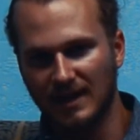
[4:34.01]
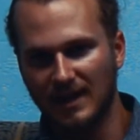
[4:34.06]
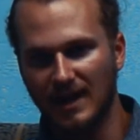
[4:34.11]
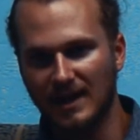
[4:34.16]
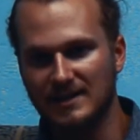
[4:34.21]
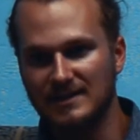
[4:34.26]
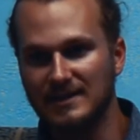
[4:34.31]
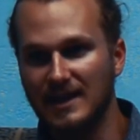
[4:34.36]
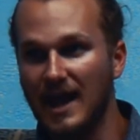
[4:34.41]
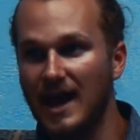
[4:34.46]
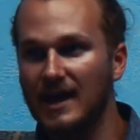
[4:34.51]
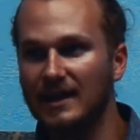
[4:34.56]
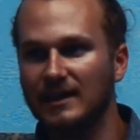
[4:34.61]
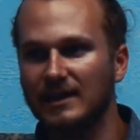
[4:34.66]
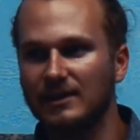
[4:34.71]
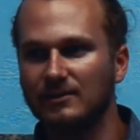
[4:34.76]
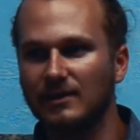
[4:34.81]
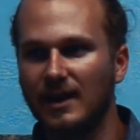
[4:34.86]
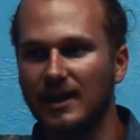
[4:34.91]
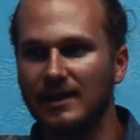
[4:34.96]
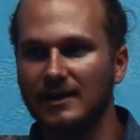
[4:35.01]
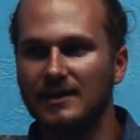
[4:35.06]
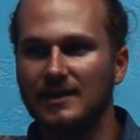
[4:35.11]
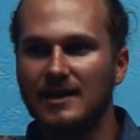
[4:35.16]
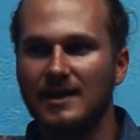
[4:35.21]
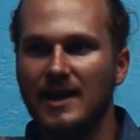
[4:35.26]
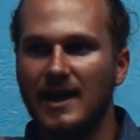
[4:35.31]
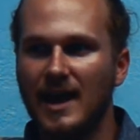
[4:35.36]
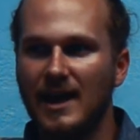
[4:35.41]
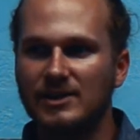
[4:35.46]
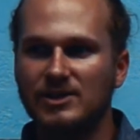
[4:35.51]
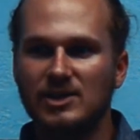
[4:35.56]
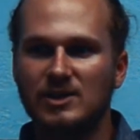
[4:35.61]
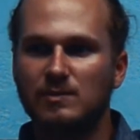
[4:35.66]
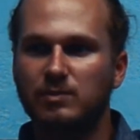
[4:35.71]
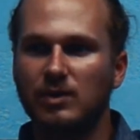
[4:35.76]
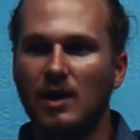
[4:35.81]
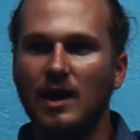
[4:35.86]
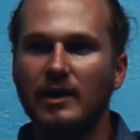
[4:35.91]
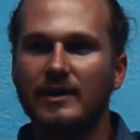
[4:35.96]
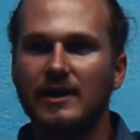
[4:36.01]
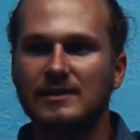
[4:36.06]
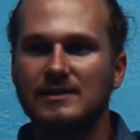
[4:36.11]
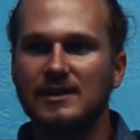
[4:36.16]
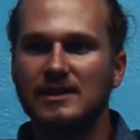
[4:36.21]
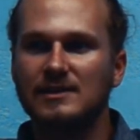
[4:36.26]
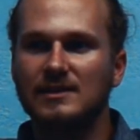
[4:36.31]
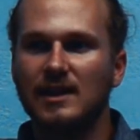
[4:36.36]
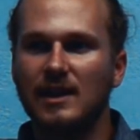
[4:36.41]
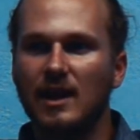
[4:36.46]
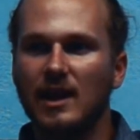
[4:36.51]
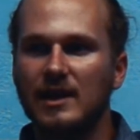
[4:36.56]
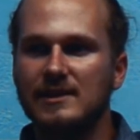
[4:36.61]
Exactly, right? It's just progress because